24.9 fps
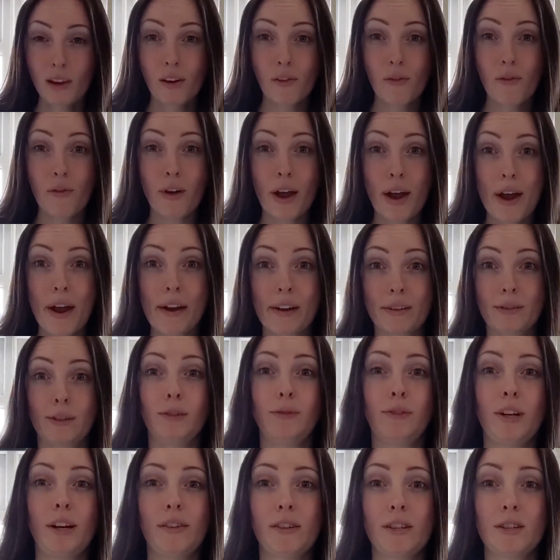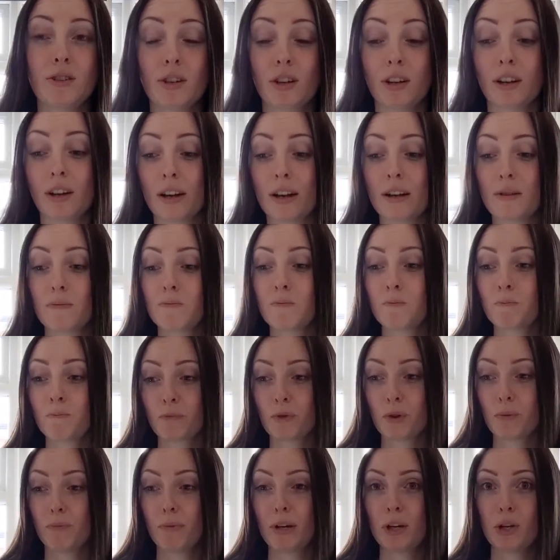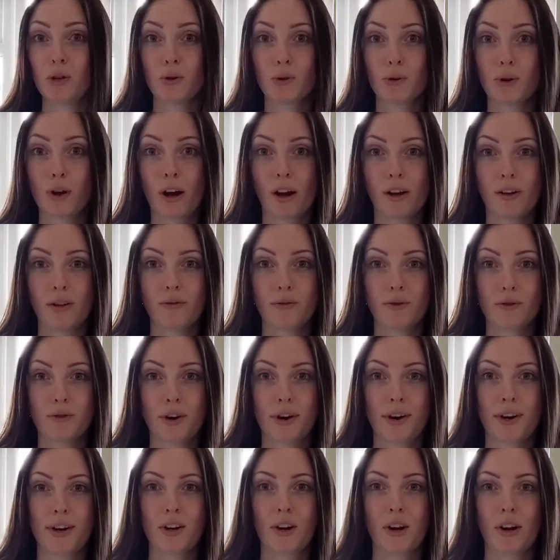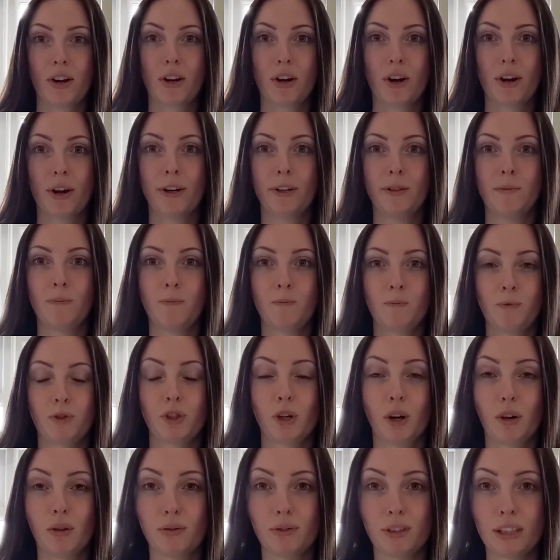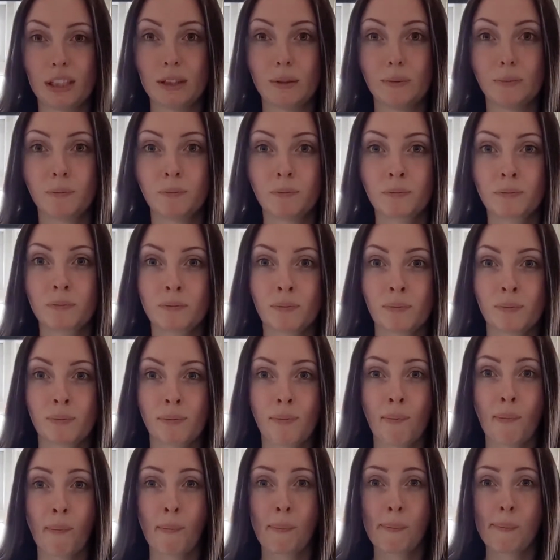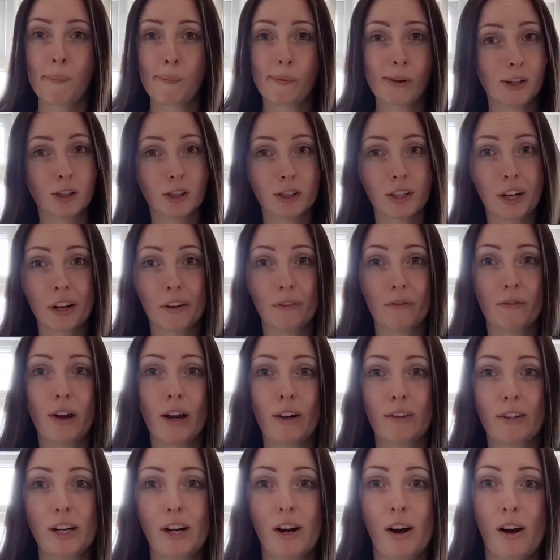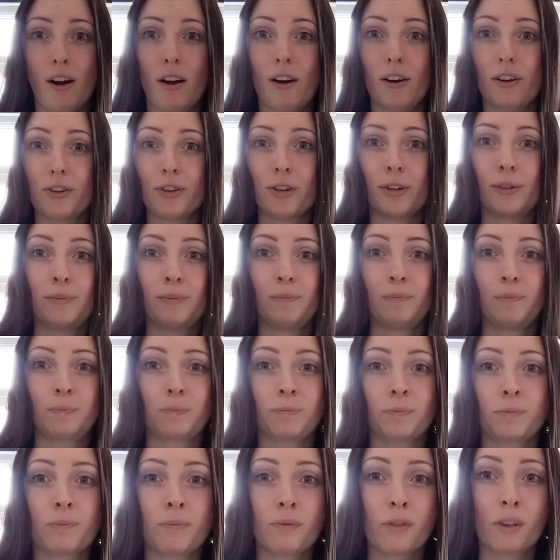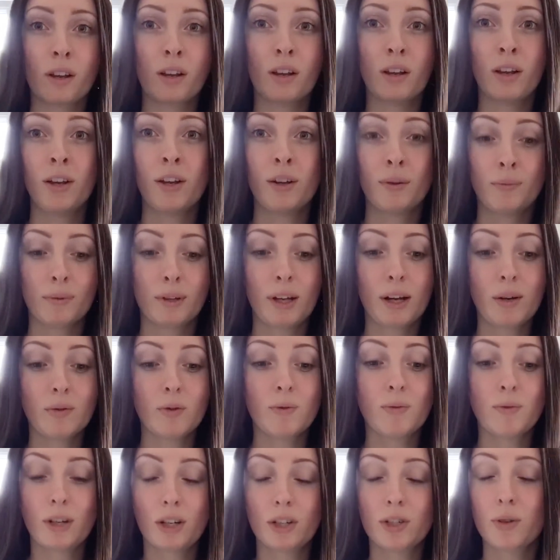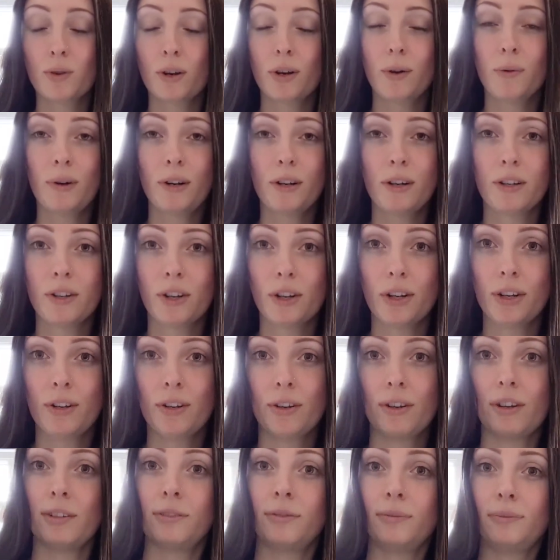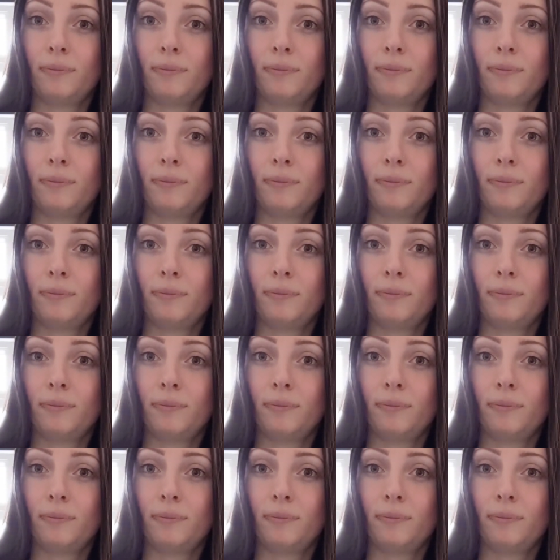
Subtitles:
Very, very sticky. The middle kind of created like a toffee, where it was getting very hard. That one worked quite well, I think.